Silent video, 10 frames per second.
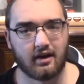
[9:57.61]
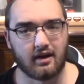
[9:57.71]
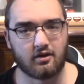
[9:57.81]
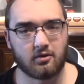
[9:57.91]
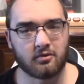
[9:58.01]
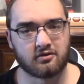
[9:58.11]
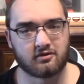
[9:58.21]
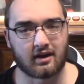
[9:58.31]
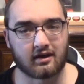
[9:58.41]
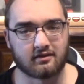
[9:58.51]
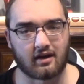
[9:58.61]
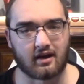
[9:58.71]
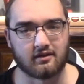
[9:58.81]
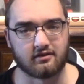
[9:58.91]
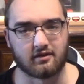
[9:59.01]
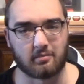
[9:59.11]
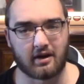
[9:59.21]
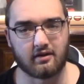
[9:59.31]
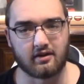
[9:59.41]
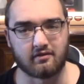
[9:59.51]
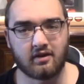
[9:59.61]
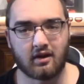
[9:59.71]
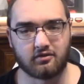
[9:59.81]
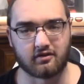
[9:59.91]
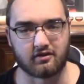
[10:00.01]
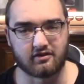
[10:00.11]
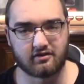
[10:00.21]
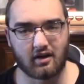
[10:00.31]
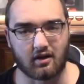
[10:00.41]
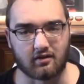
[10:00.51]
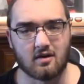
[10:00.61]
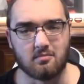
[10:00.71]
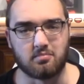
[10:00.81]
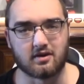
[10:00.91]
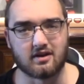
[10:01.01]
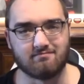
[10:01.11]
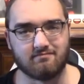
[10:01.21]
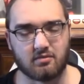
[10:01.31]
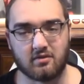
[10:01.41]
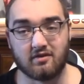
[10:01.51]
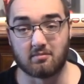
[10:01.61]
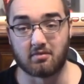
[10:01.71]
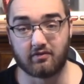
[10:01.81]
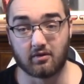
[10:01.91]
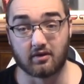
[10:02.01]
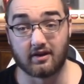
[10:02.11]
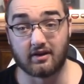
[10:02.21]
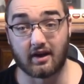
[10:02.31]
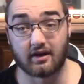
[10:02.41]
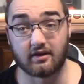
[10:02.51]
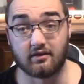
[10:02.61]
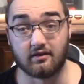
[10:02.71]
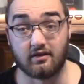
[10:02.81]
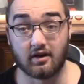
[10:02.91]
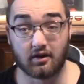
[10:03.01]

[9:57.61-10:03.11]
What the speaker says: It almost acts as a parody of not just itself, but the movie before it and the